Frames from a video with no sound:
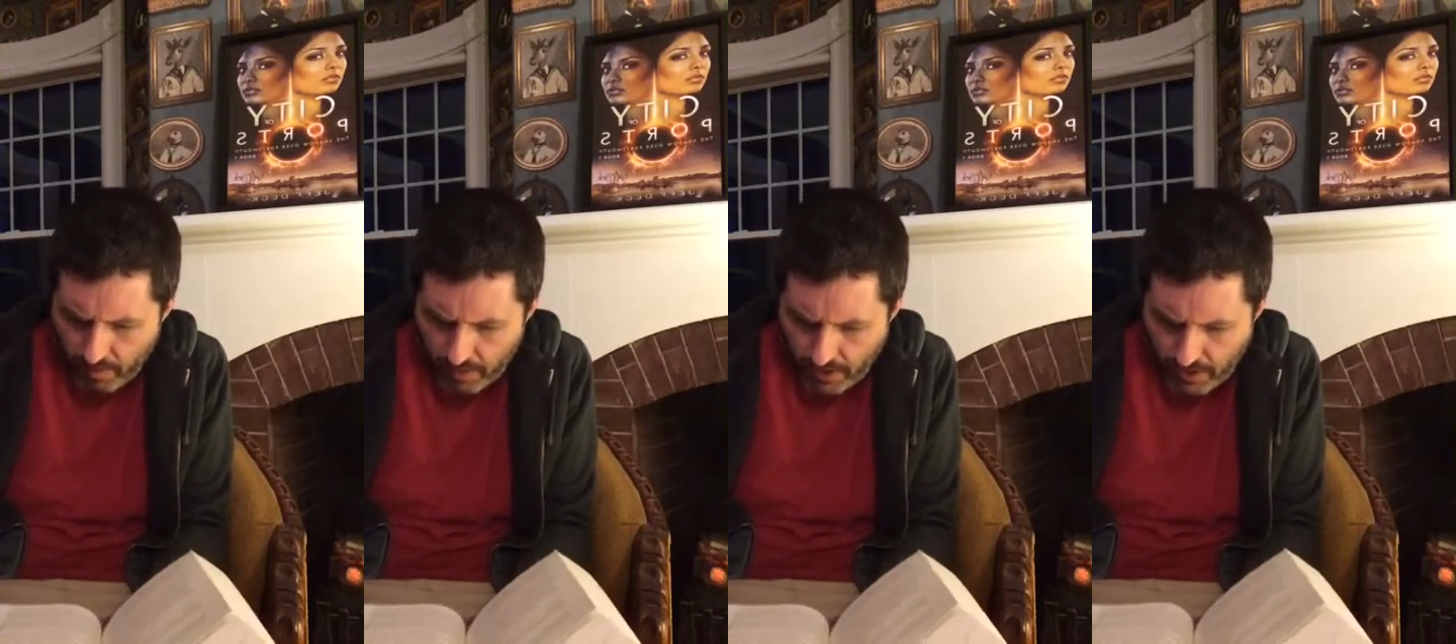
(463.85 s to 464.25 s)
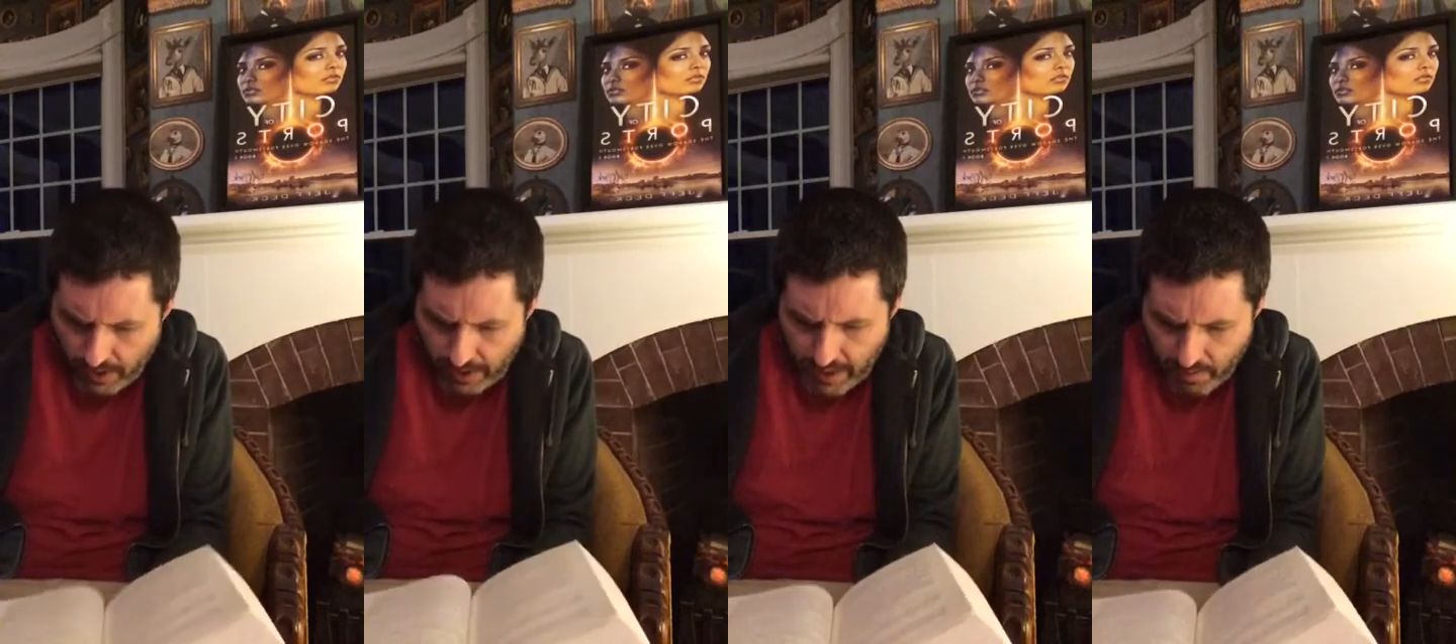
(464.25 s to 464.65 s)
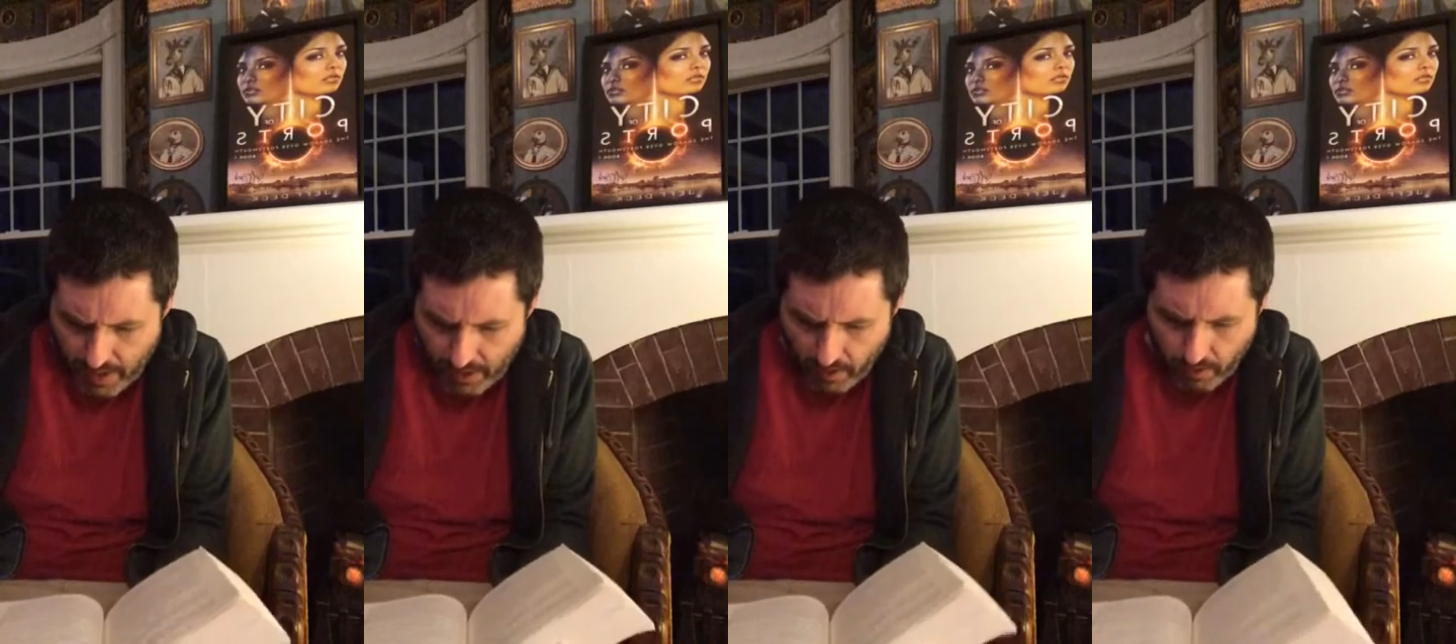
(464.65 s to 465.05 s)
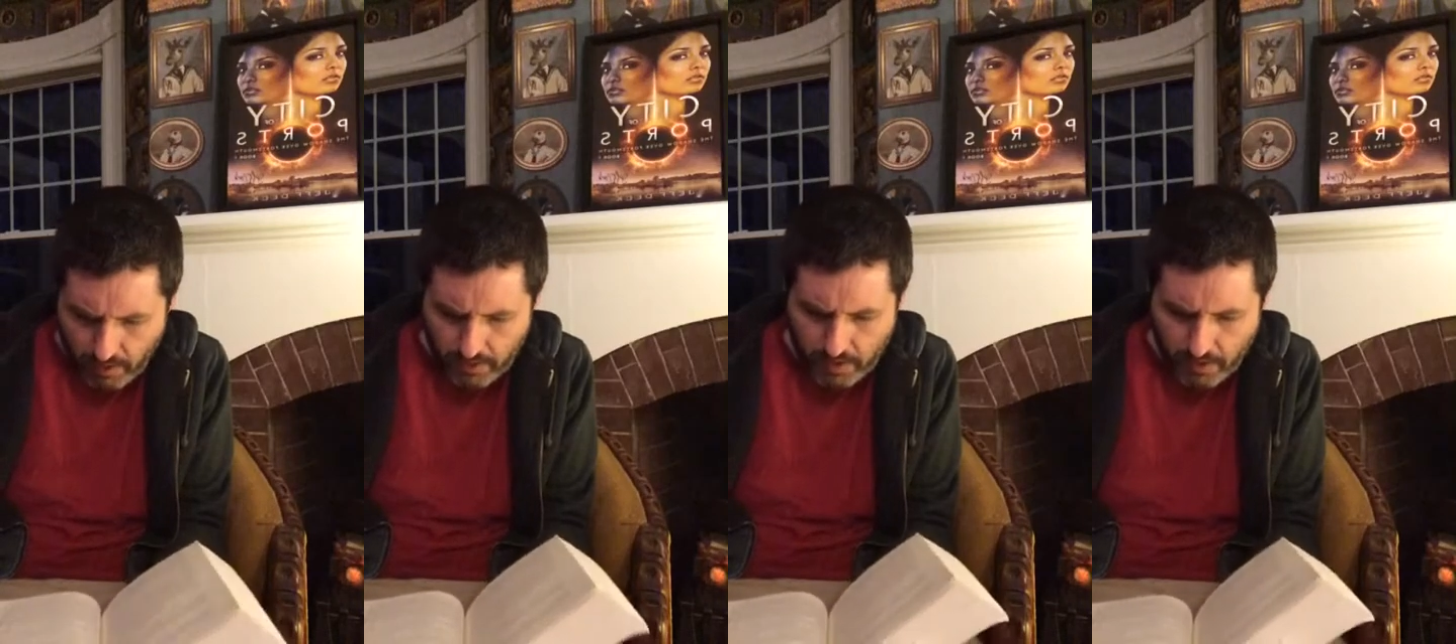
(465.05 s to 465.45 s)
but she did get better,
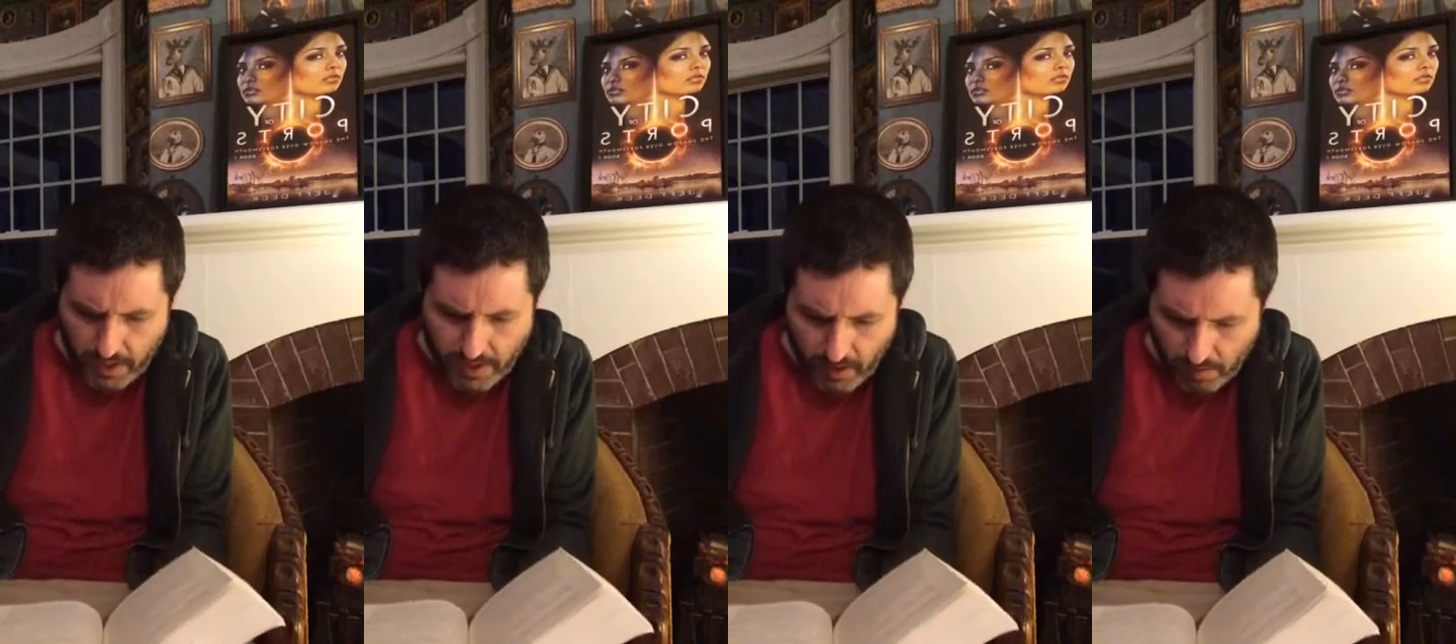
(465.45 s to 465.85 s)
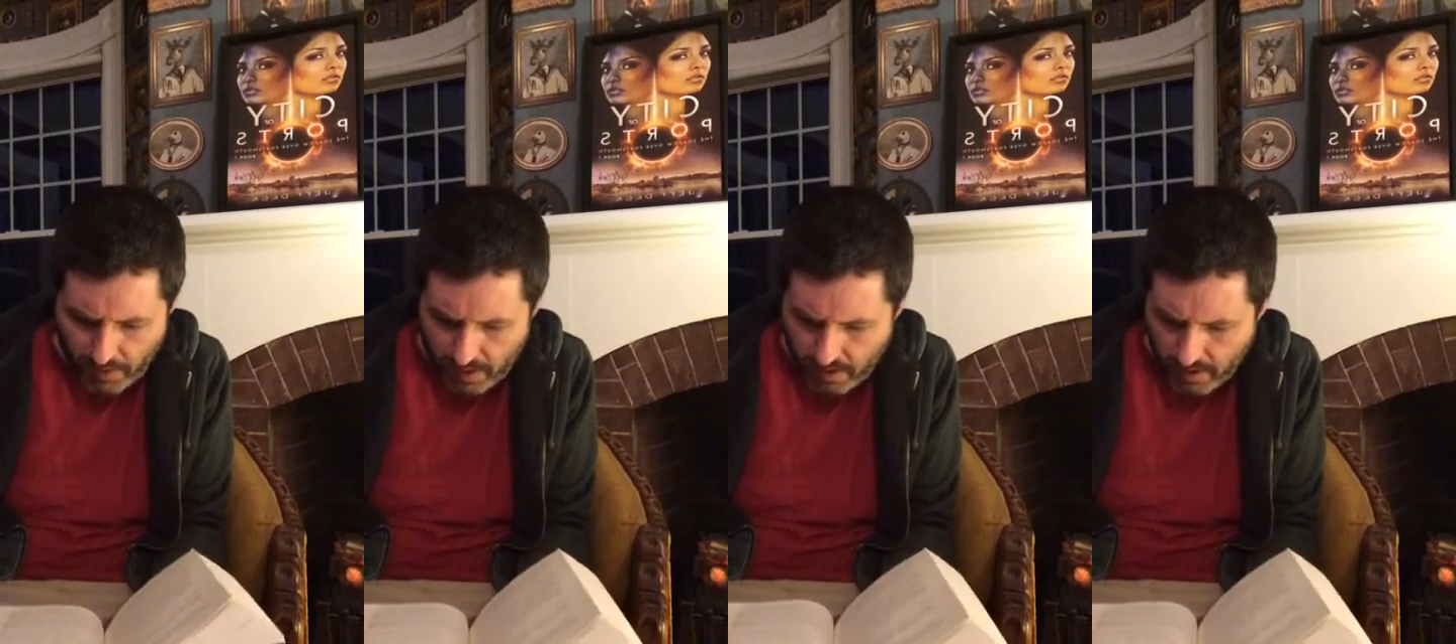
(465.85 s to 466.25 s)
or so they told me.